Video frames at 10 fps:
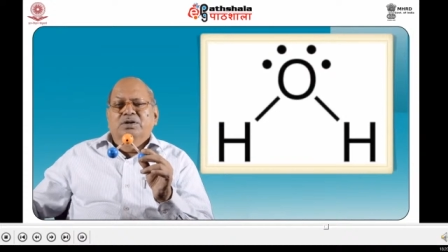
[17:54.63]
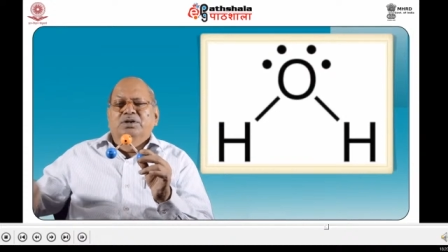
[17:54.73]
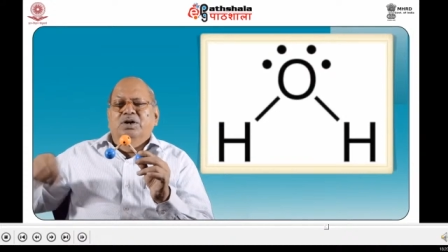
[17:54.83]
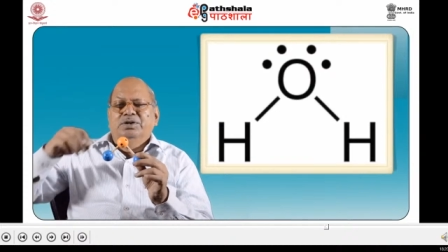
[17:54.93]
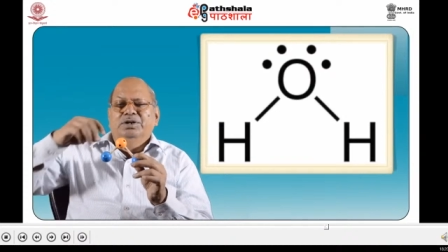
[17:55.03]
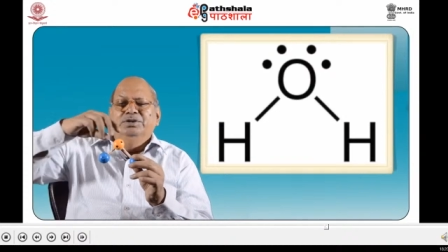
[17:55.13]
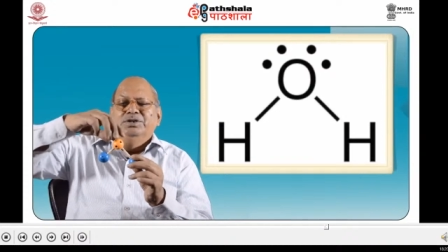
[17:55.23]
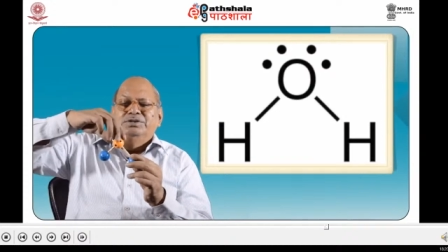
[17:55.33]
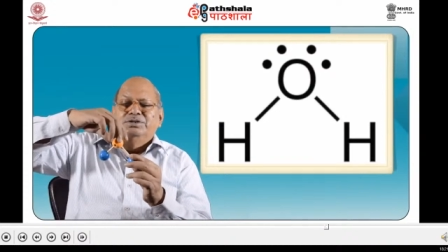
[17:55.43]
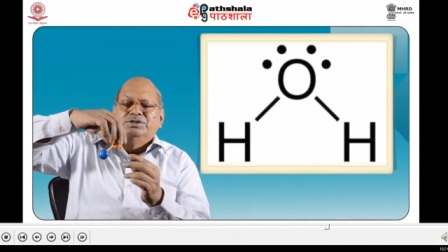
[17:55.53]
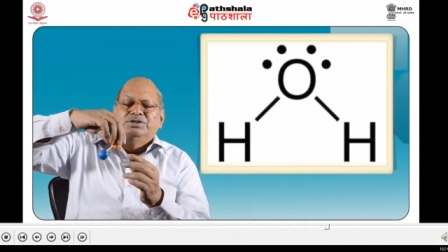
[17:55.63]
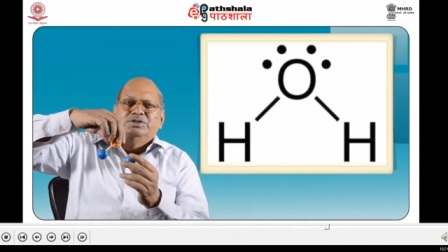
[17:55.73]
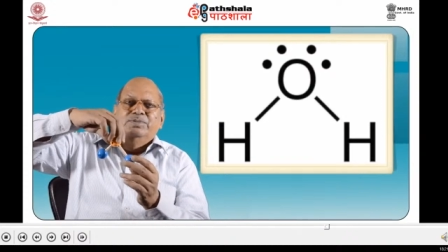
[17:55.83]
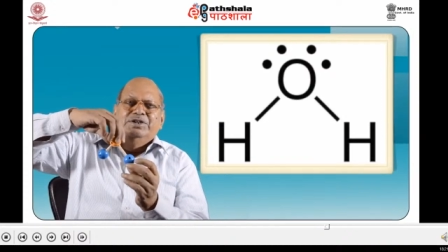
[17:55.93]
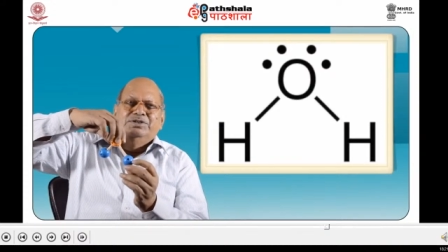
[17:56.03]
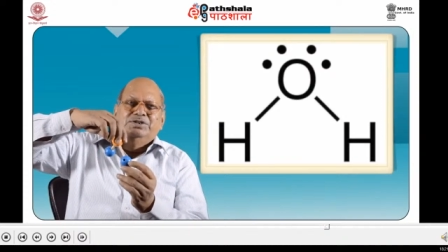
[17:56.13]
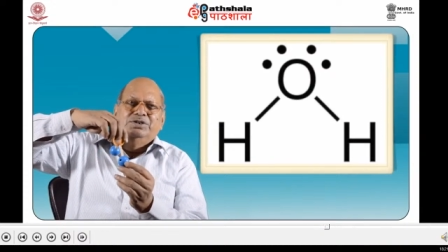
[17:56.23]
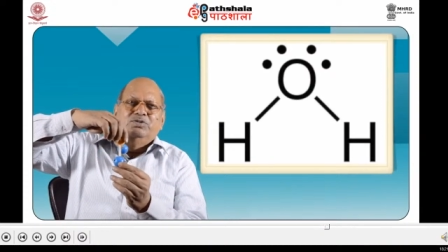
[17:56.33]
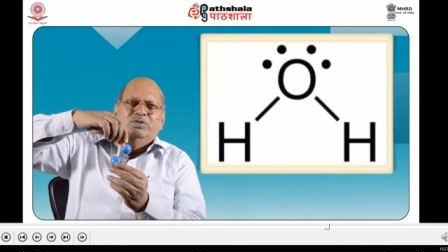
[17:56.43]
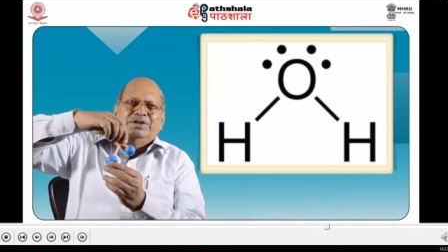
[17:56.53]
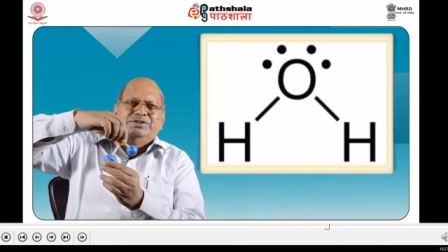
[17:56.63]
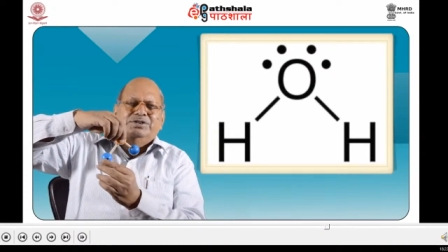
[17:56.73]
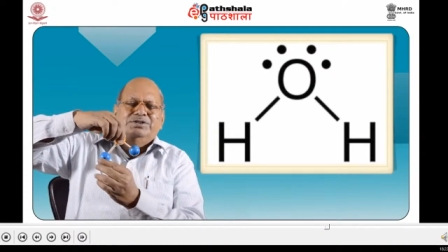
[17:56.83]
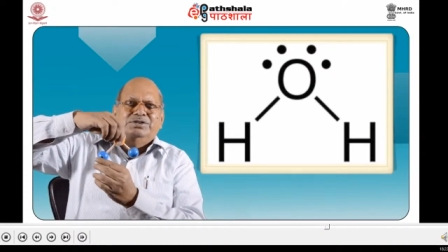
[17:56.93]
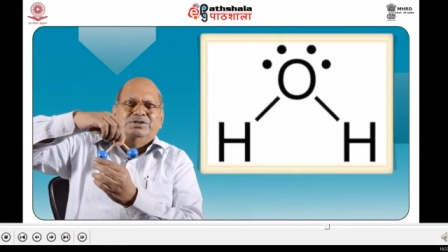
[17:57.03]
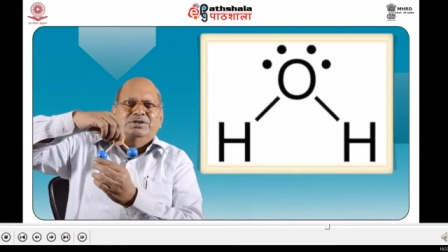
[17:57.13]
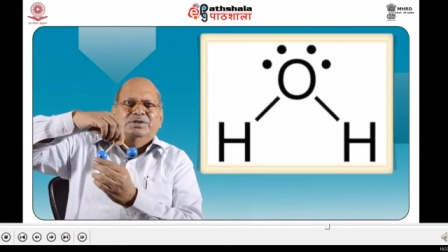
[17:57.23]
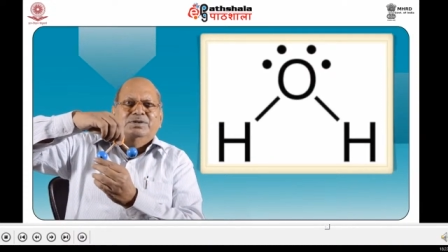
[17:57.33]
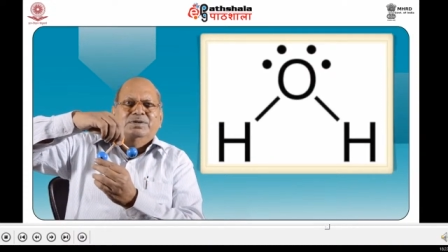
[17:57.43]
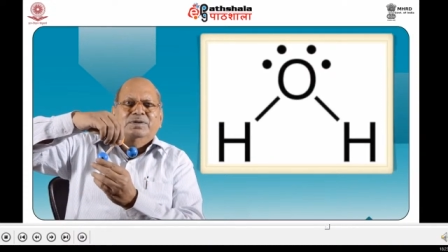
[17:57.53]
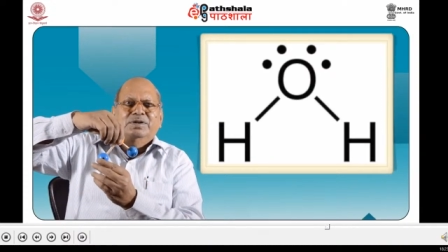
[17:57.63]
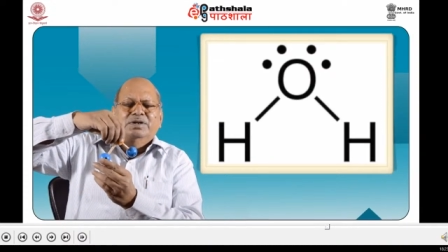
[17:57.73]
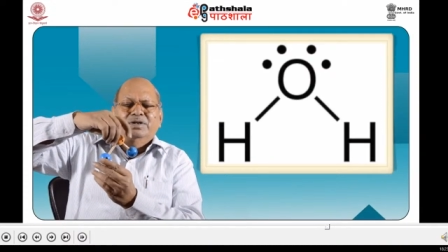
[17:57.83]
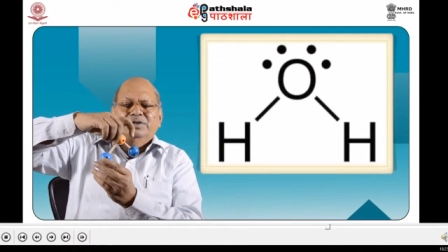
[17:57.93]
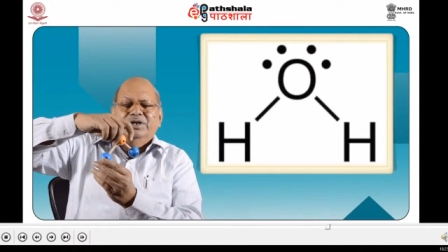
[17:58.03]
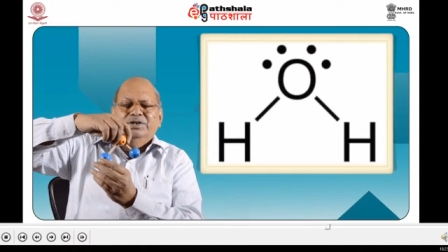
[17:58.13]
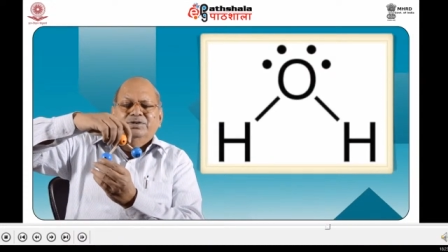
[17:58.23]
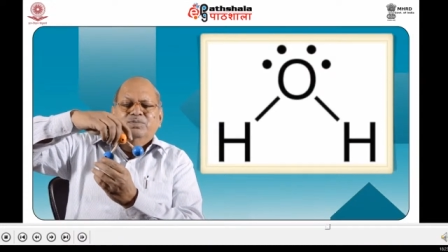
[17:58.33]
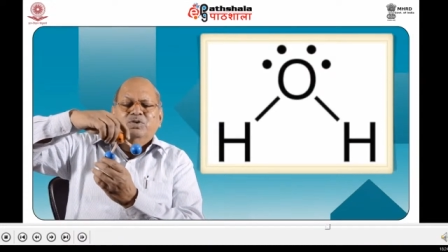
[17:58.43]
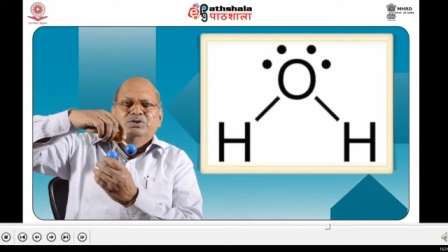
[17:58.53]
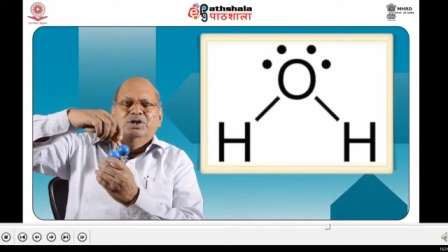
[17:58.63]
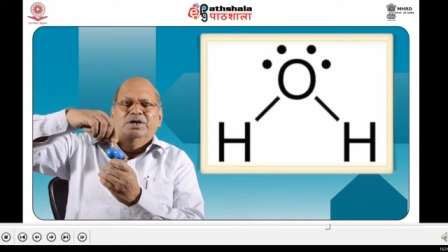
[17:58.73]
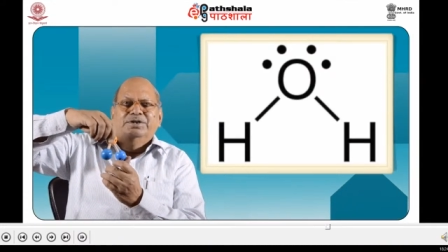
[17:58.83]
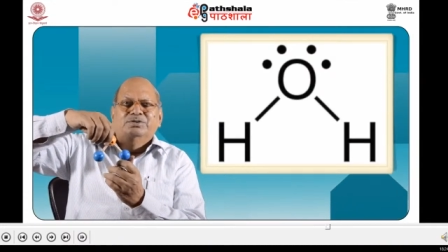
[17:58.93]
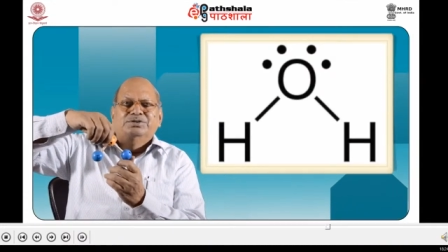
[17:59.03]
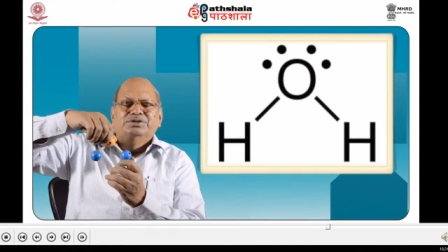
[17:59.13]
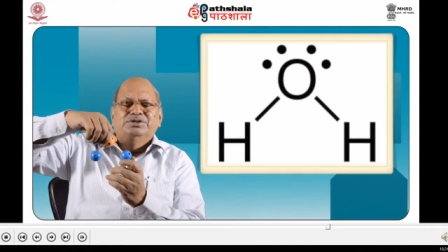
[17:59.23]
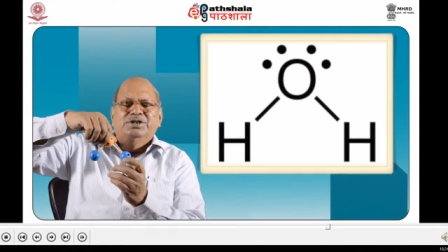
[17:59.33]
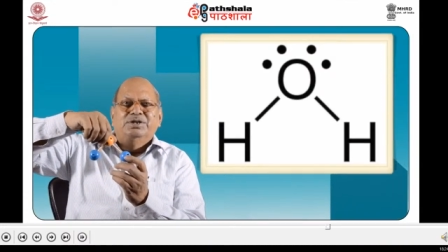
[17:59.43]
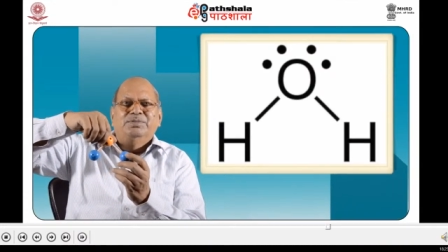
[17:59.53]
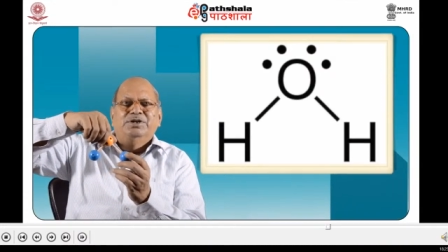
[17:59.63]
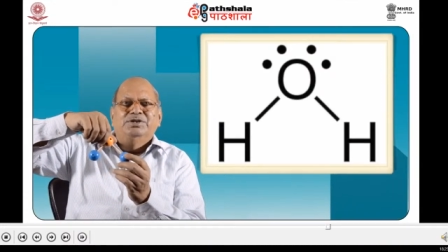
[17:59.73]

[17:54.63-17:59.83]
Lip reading: Now, in this is my C2 axis, that is both the hydrogens can be